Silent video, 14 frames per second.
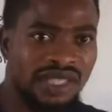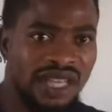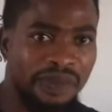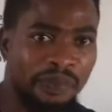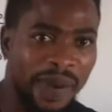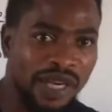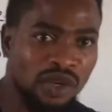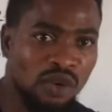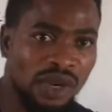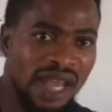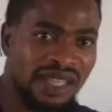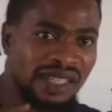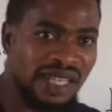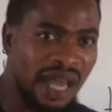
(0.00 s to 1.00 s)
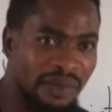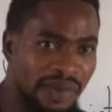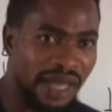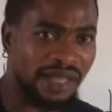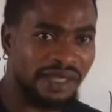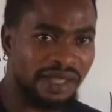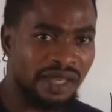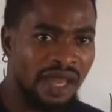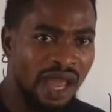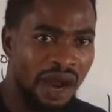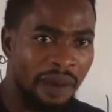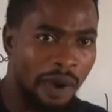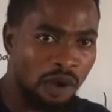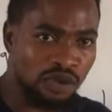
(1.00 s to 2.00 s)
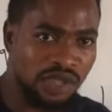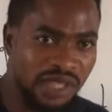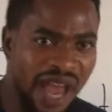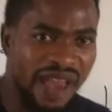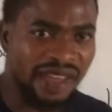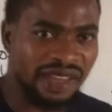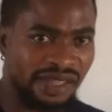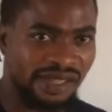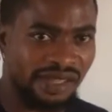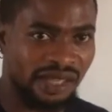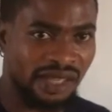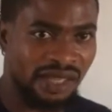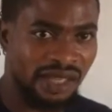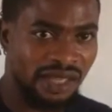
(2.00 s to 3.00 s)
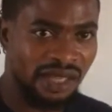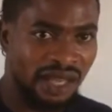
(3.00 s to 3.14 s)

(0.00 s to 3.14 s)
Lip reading: a particular subject about science.